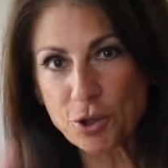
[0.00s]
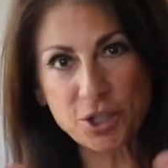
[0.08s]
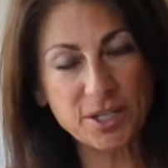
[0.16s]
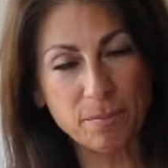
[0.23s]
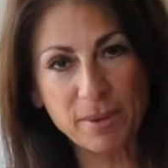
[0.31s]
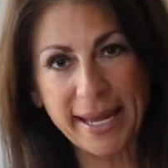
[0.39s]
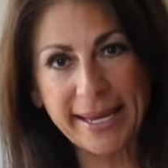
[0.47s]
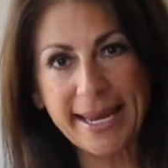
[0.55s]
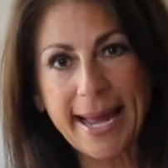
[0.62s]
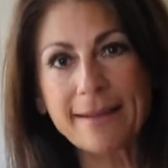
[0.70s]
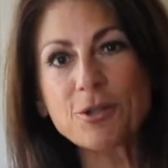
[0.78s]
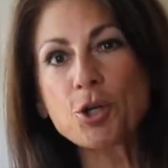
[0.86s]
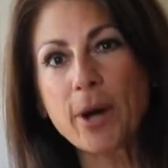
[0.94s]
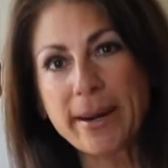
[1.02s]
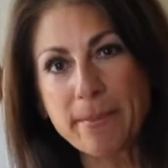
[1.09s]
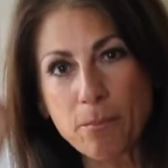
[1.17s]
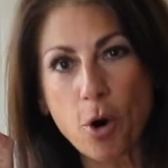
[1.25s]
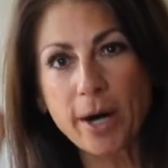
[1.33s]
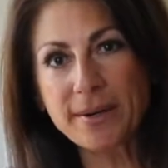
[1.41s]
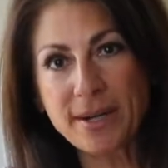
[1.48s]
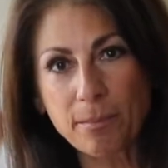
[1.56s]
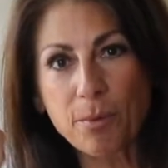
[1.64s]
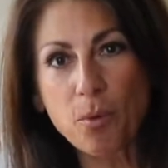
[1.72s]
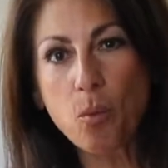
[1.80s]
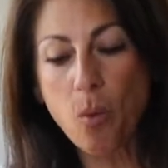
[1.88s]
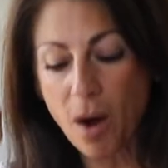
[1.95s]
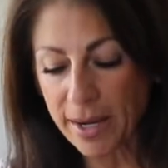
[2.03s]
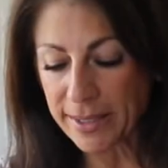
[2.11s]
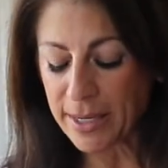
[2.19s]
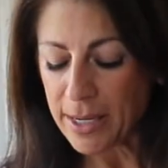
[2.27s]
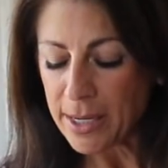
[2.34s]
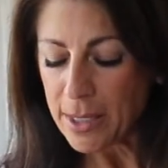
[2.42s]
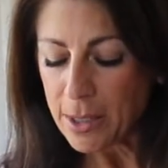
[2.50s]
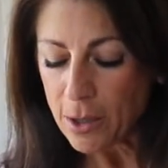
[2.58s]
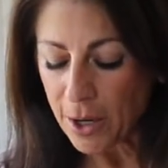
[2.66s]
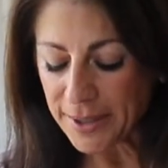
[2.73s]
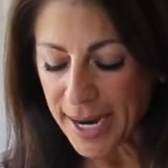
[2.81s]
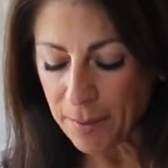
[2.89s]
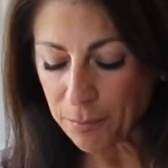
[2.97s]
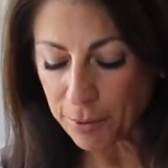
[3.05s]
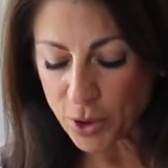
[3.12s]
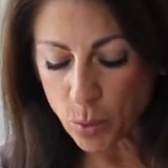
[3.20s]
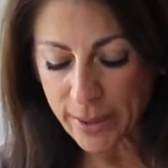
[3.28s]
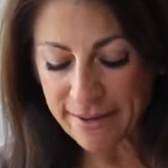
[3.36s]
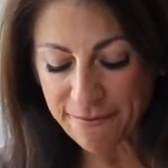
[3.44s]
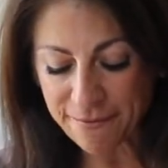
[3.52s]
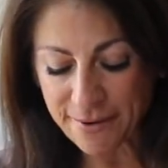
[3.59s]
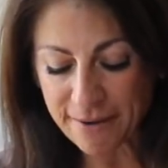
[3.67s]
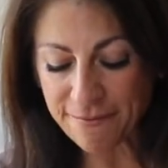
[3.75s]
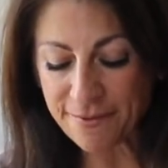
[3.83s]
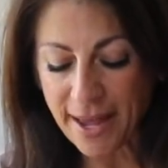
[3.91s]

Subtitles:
just a blank calendar, and mark number 1 on April 25th,